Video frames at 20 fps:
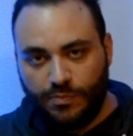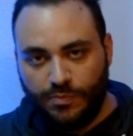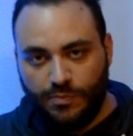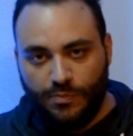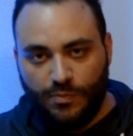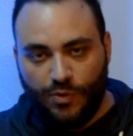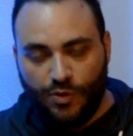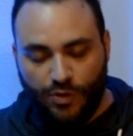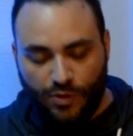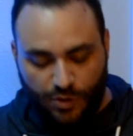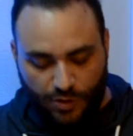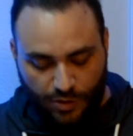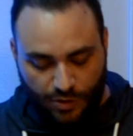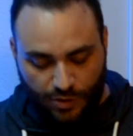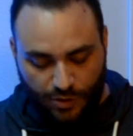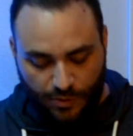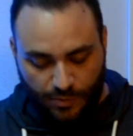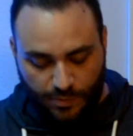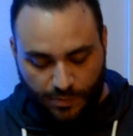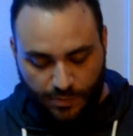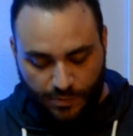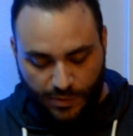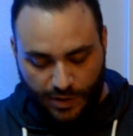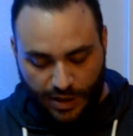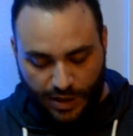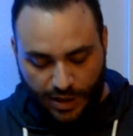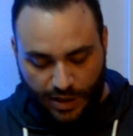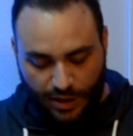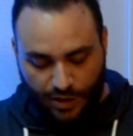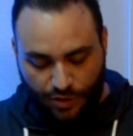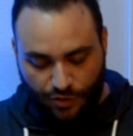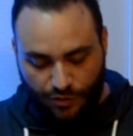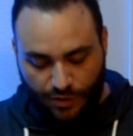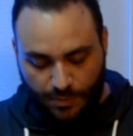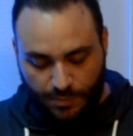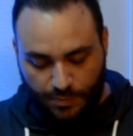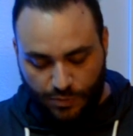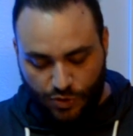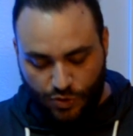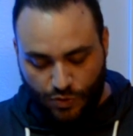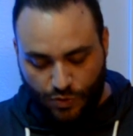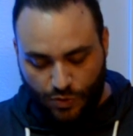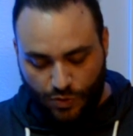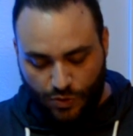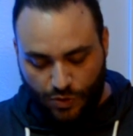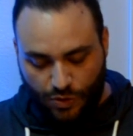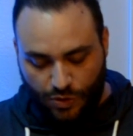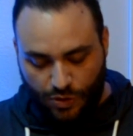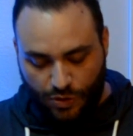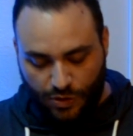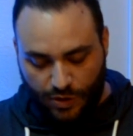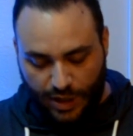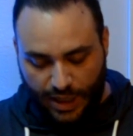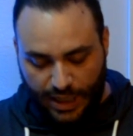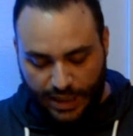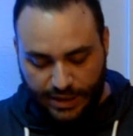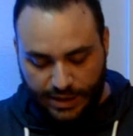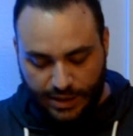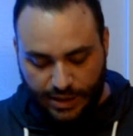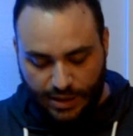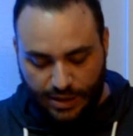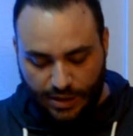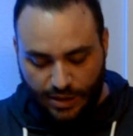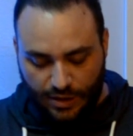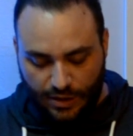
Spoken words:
more crimp tool-esque,